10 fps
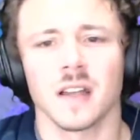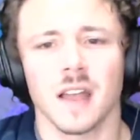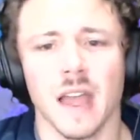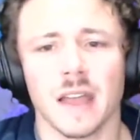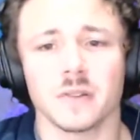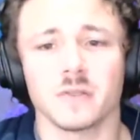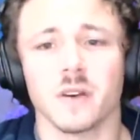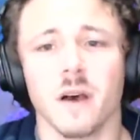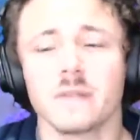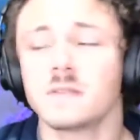and
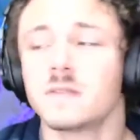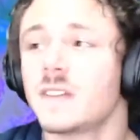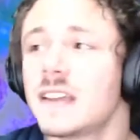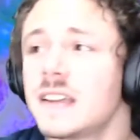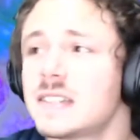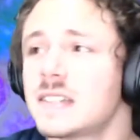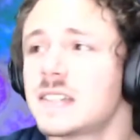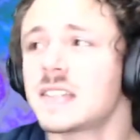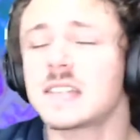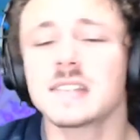drawing
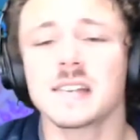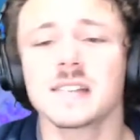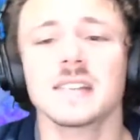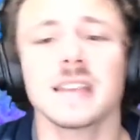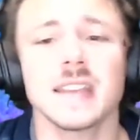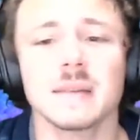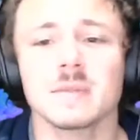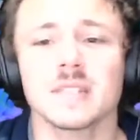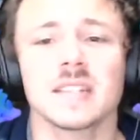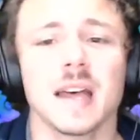faces on
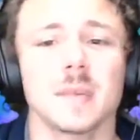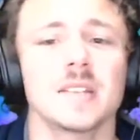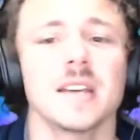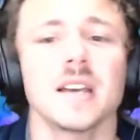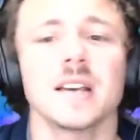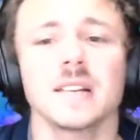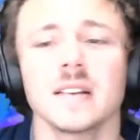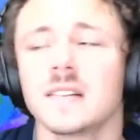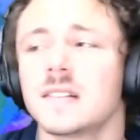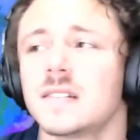tabletop dust.